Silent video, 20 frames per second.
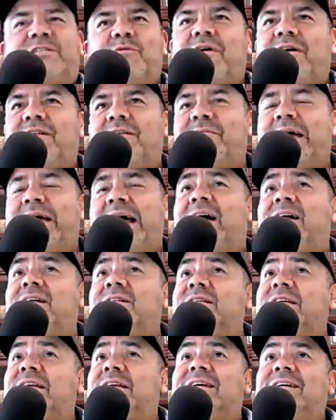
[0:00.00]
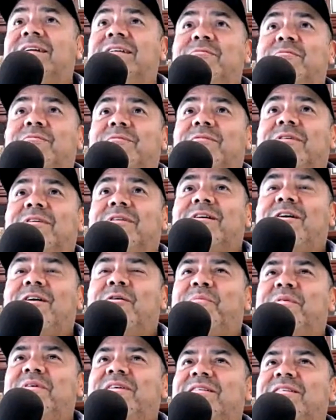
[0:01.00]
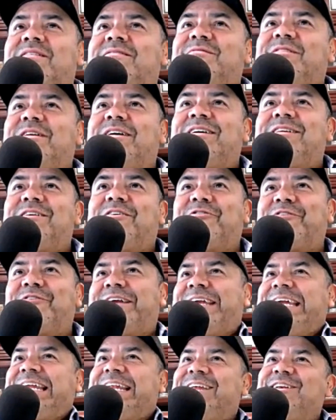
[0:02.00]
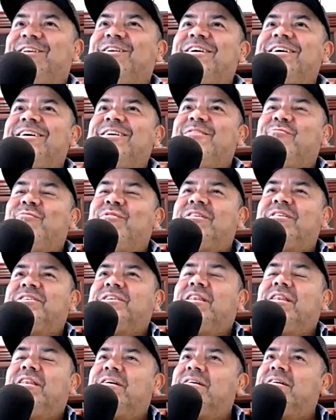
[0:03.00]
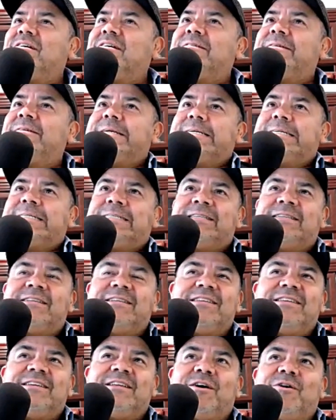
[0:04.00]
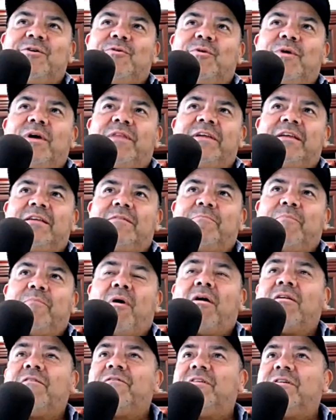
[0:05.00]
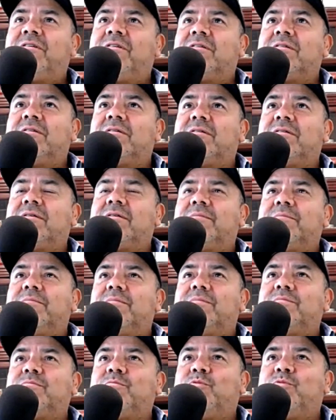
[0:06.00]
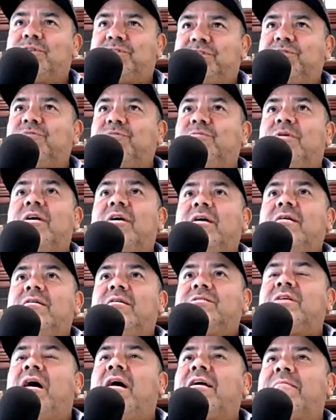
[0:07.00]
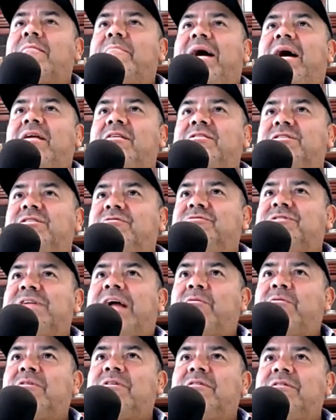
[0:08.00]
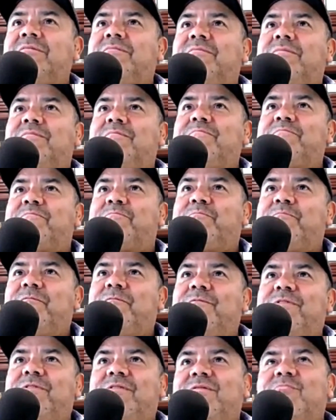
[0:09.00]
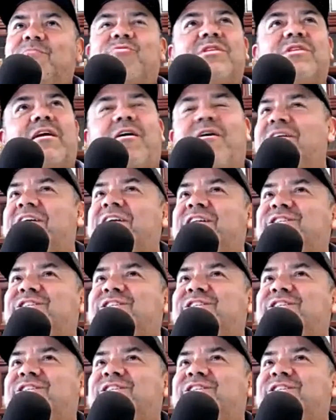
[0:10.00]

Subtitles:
what we're all about. And we're open and green and willing to learn. And, I think part of what you talk about, you said there's not really what they call